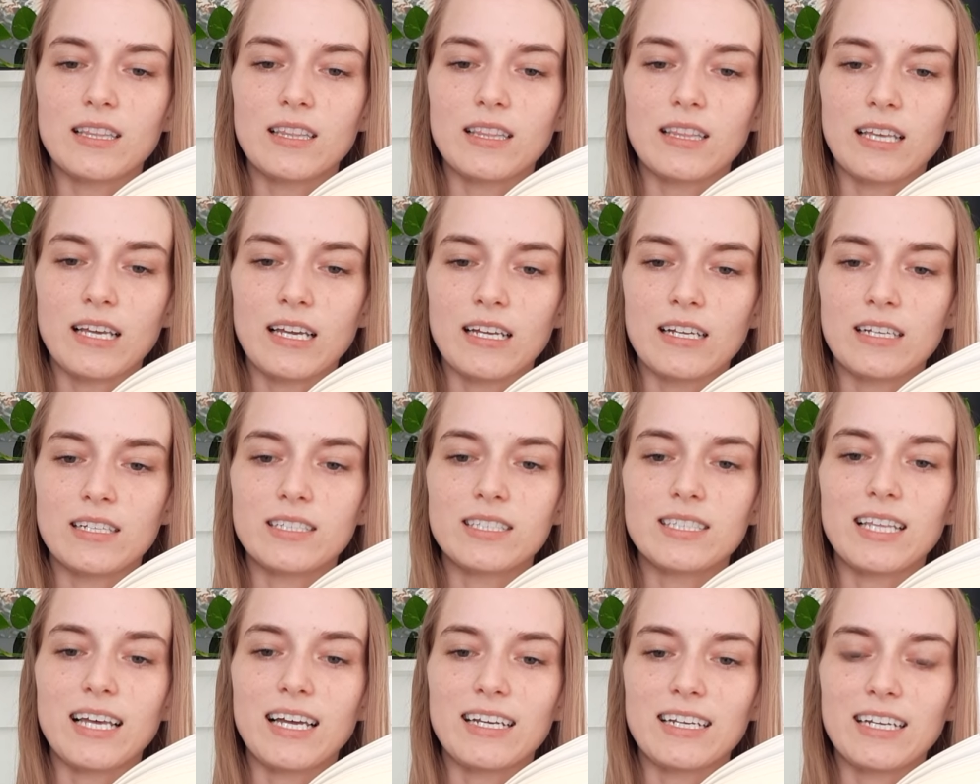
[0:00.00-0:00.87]

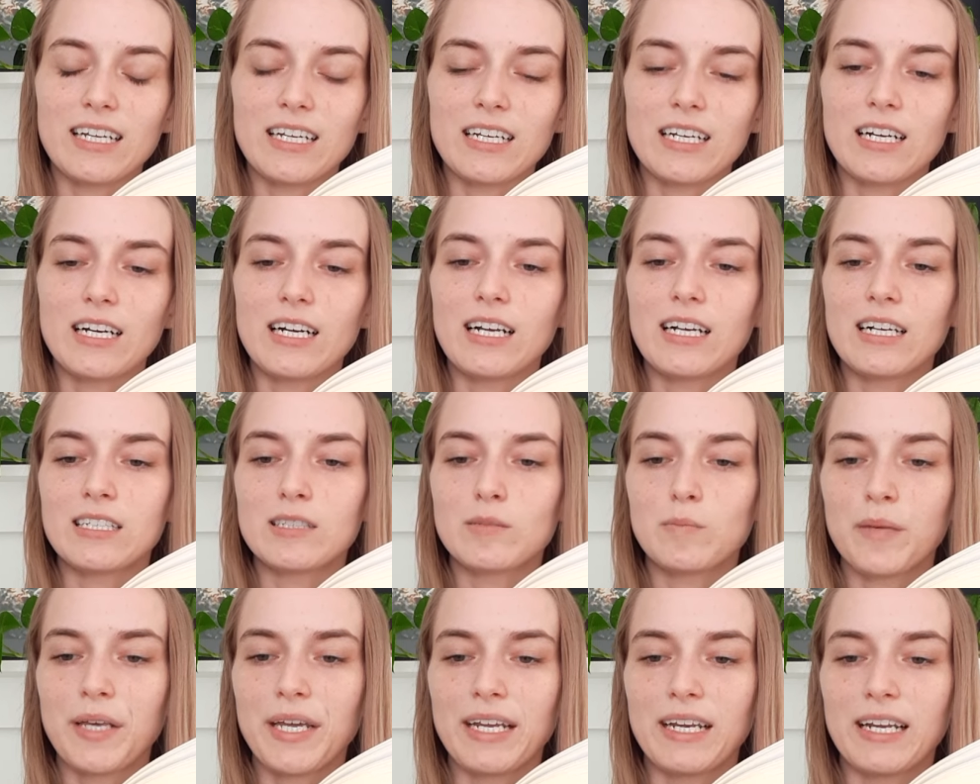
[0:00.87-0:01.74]
things that needed
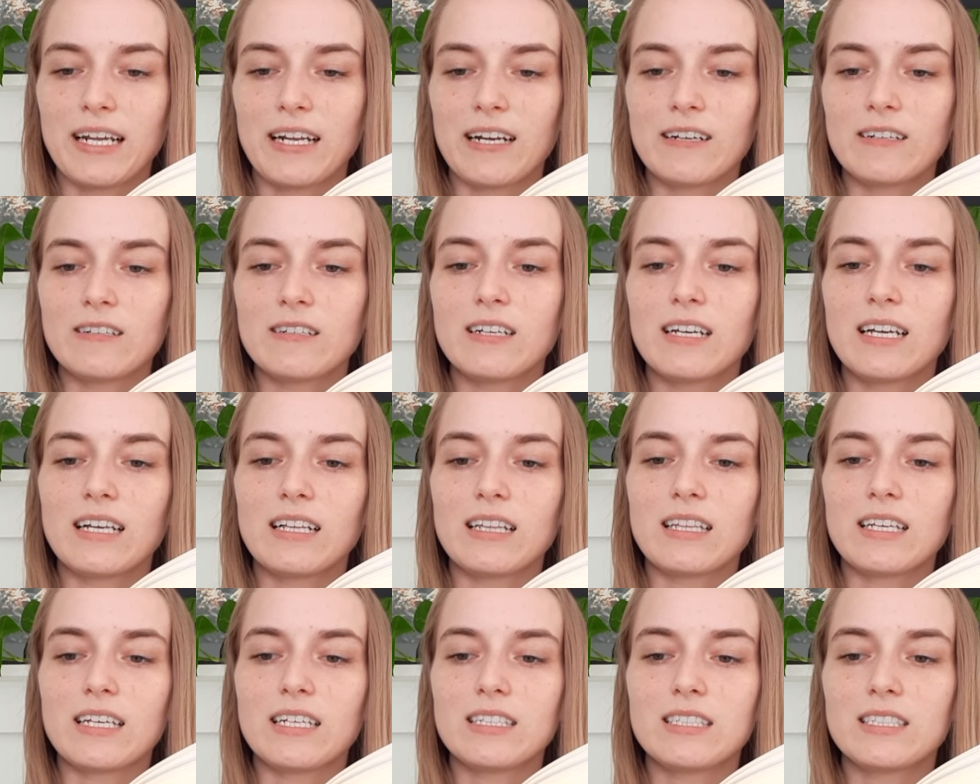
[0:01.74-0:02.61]
explaining.
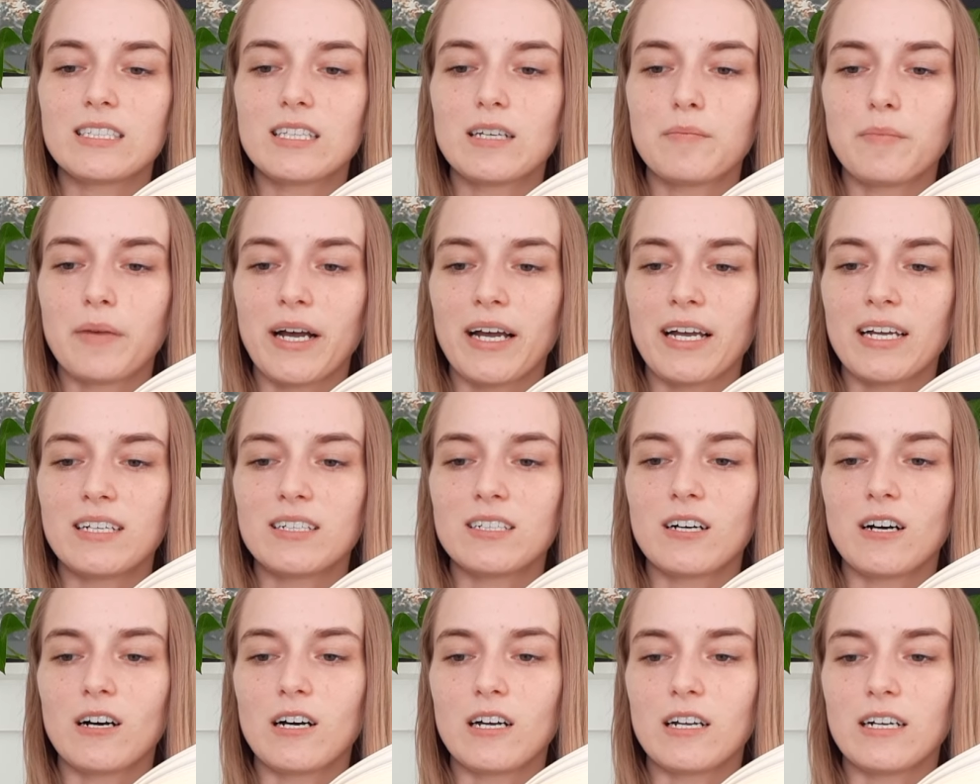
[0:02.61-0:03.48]
It leads the mind
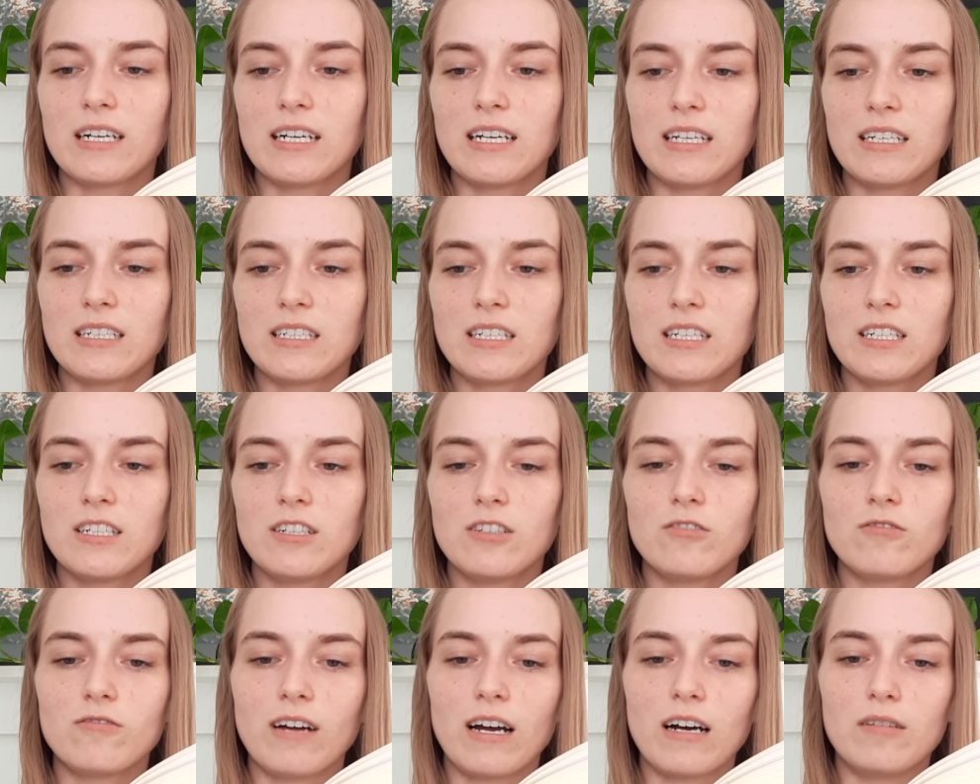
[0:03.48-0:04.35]
on into
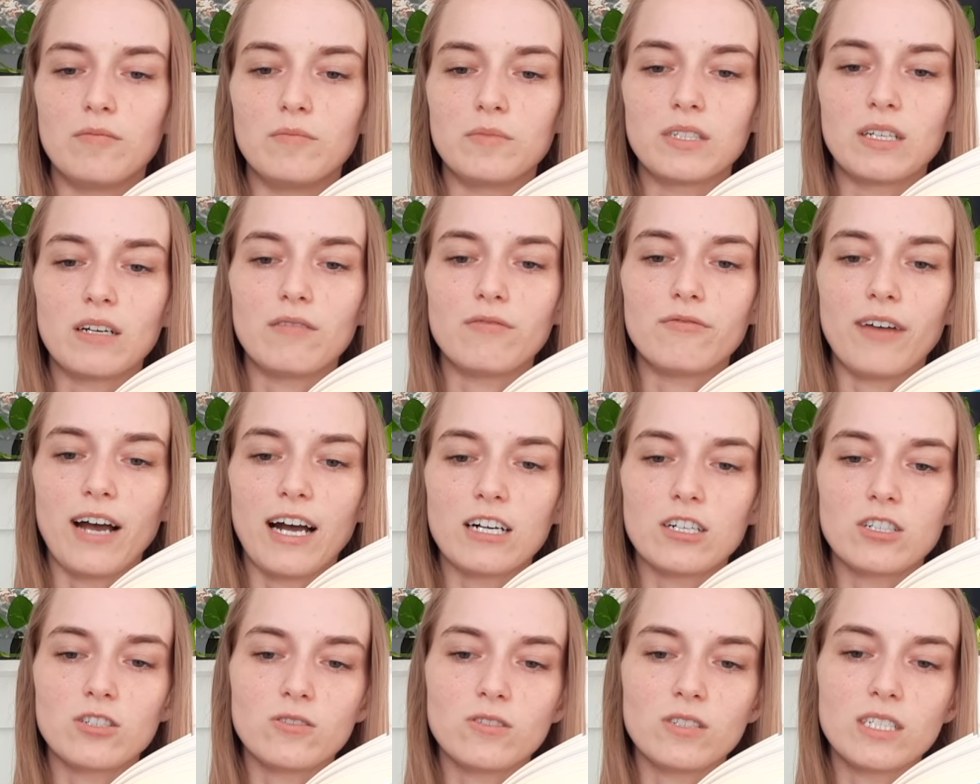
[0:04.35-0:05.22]
new realms of
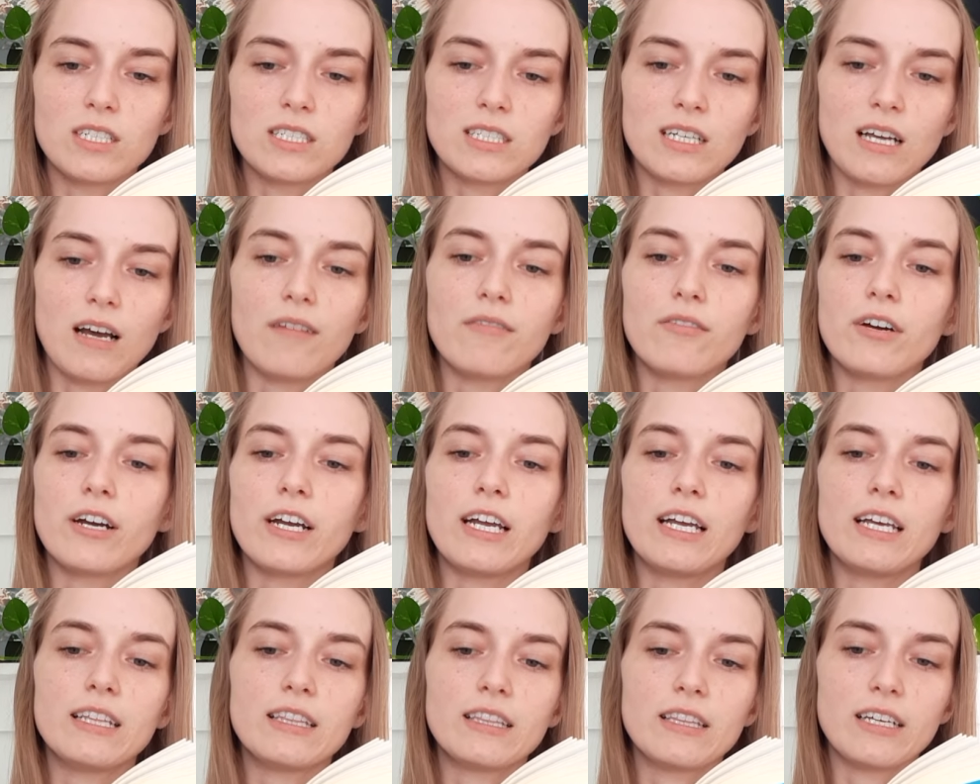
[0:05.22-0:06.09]
factual
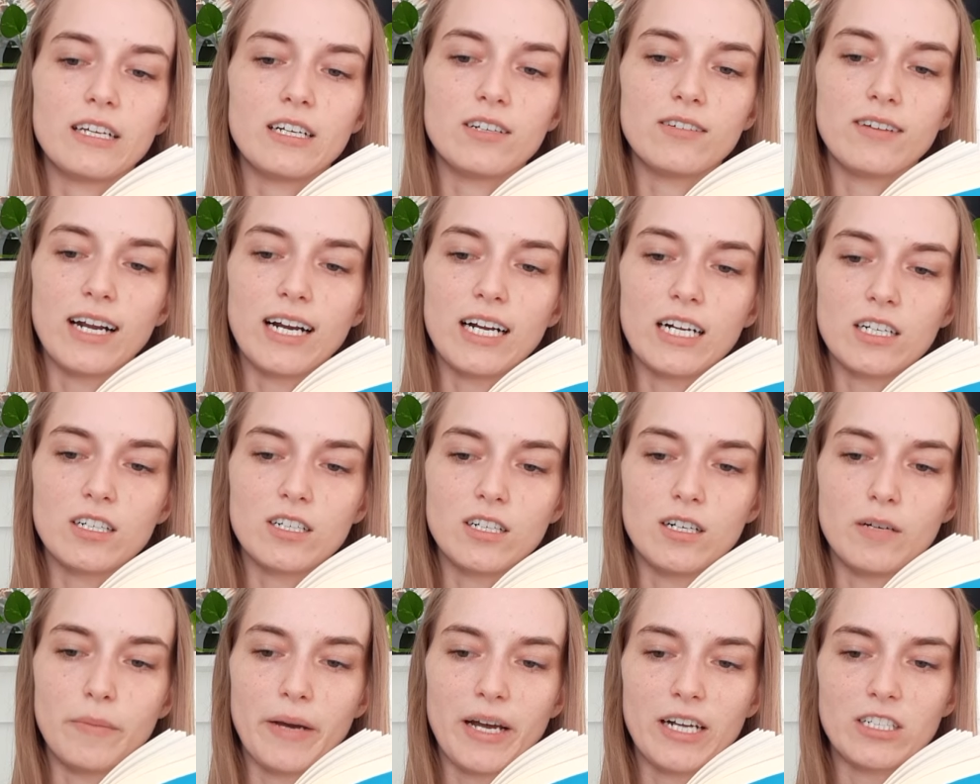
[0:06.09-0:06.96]
discovery and
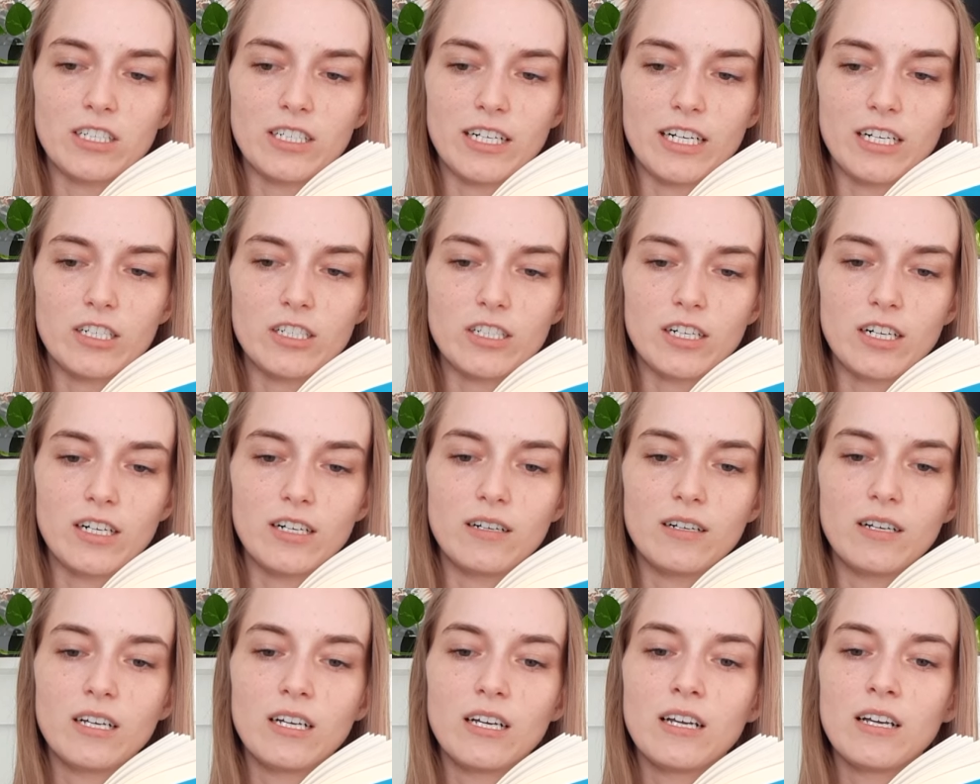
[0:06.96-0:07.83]
theoretical
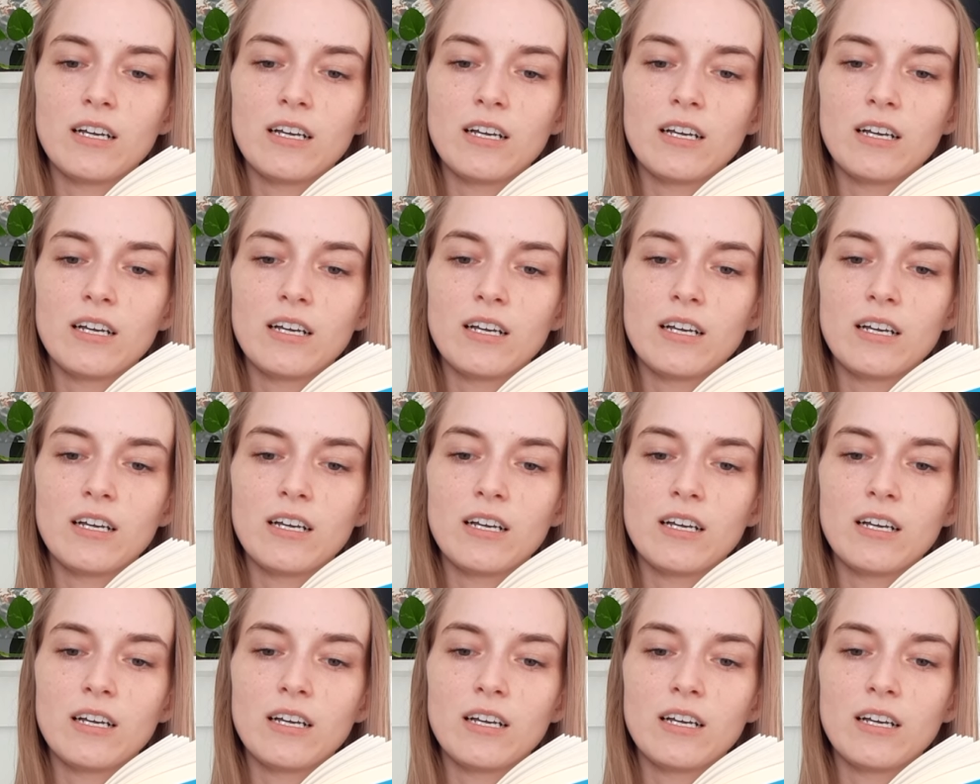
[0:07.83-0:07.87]
imagination.